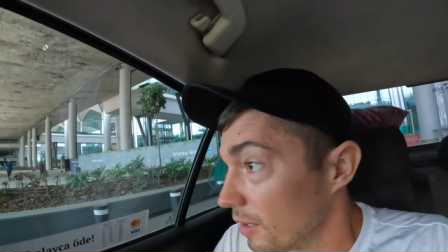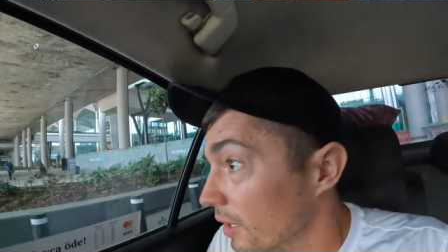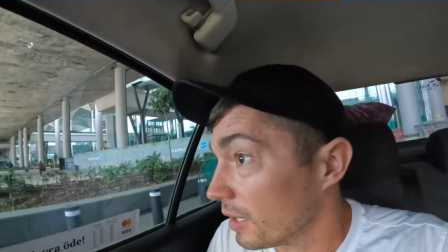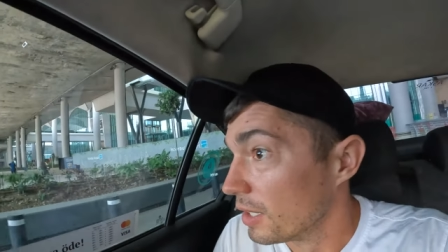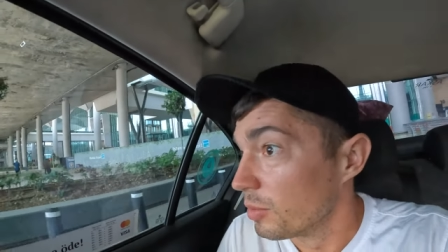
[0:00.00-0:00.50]

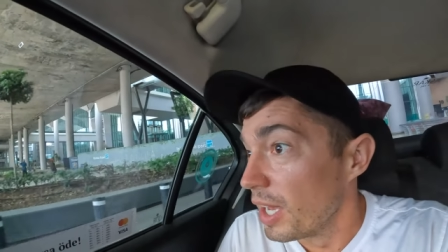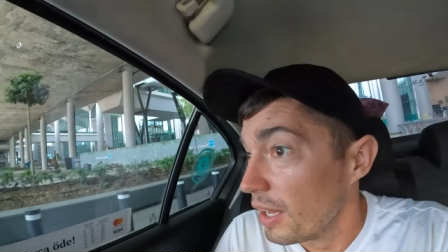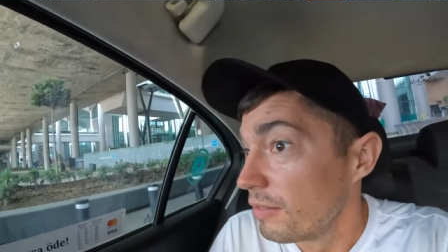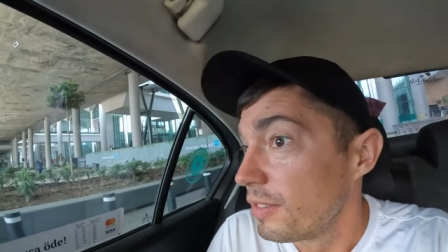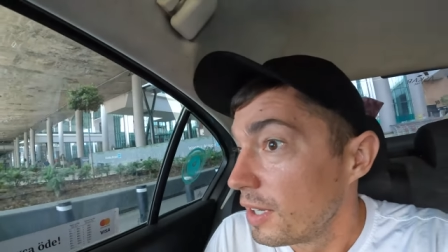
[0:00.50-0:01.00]
All right, guys, we
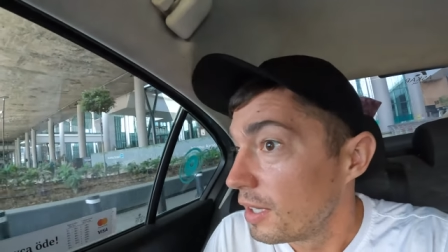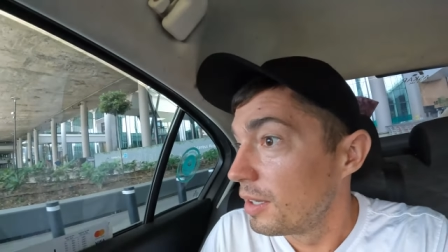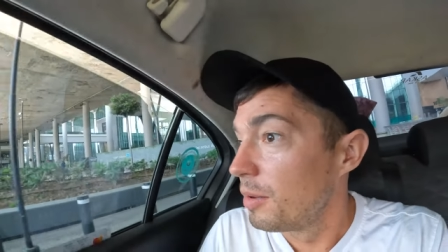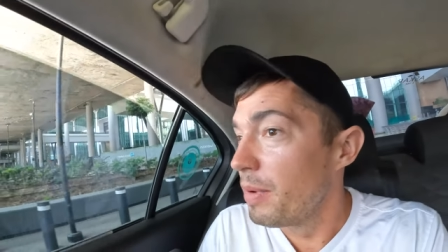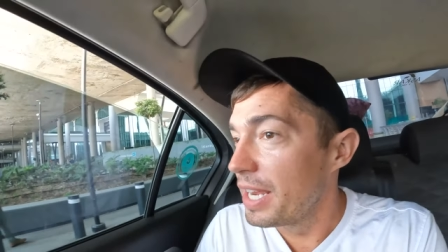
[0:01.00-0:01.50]
have
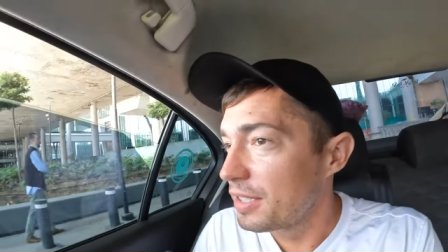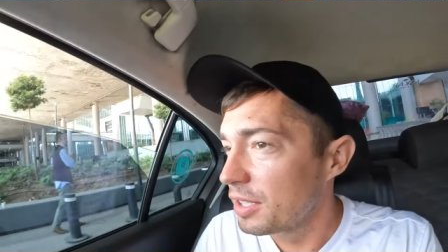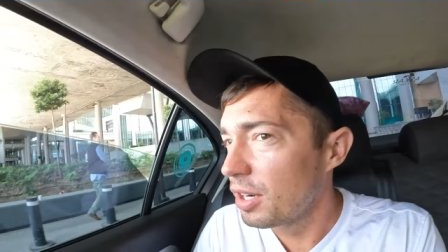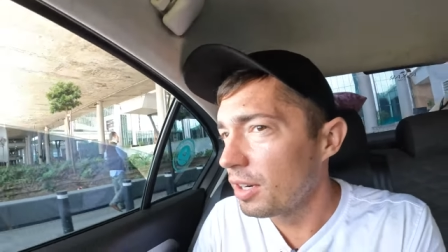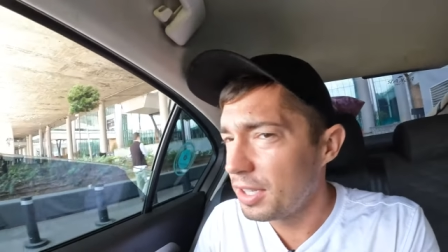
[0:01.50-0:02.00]
made it
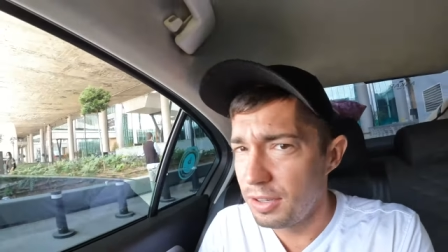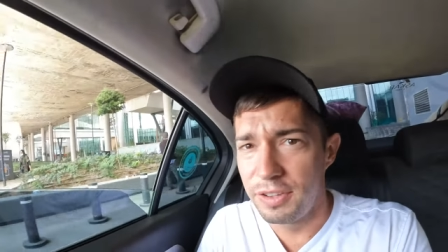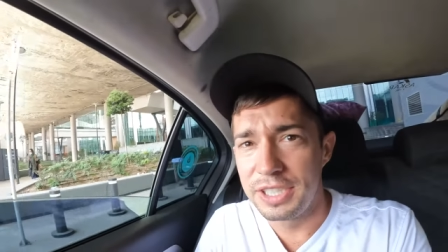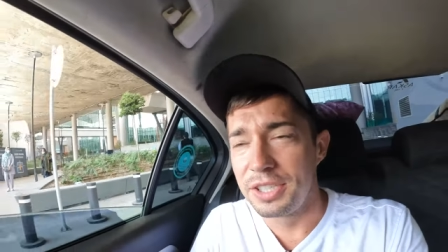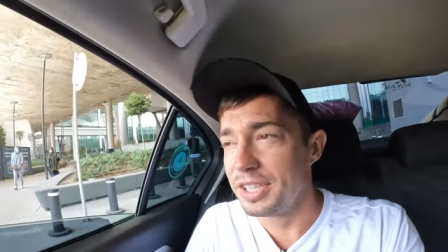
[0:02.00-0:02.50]
to Turkey
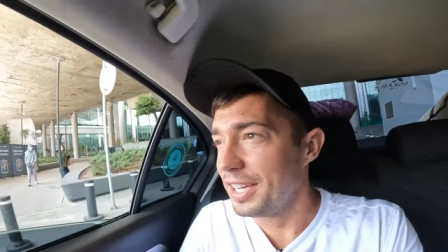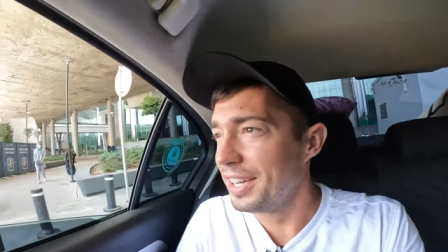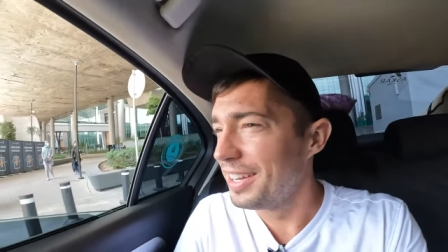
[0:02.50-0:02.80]
officially,